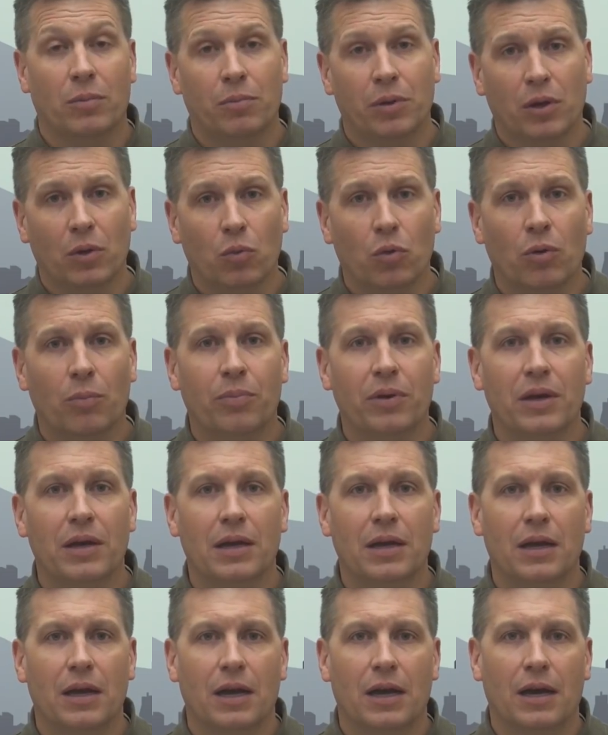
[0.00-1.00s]
The bill will
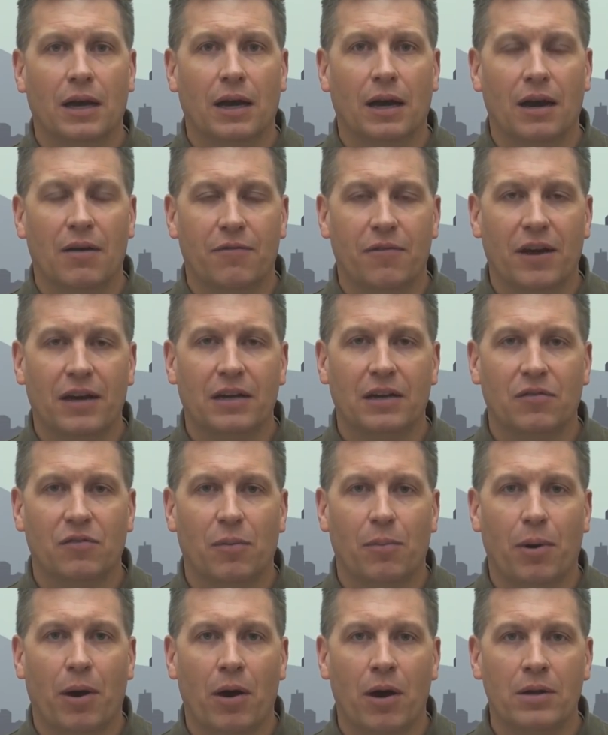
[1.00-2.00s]
be effective
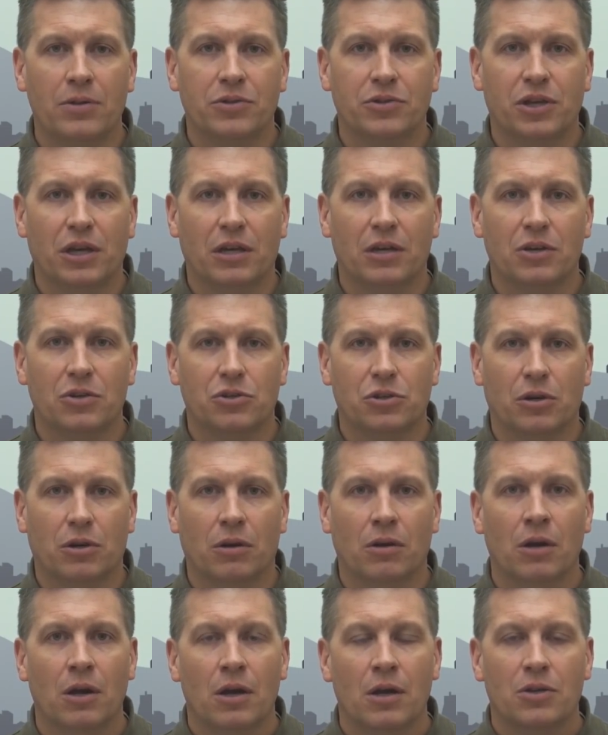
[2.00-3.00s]
upon
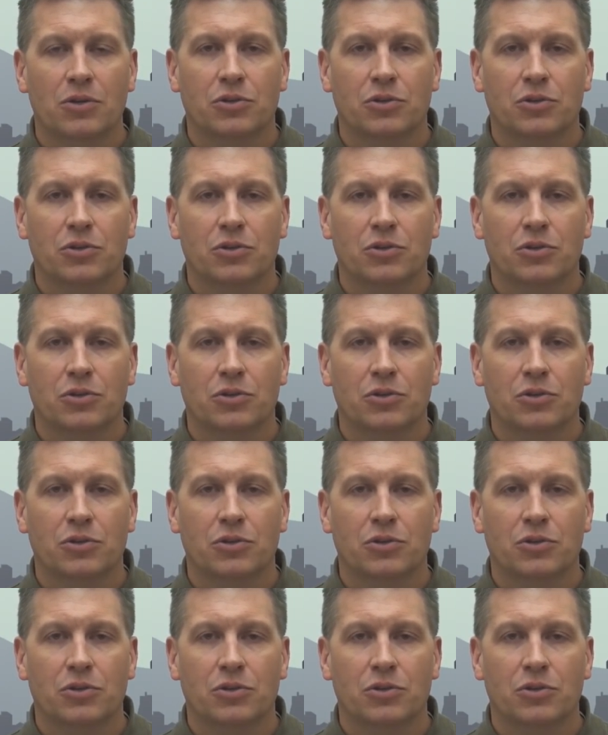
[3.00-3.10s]
signature,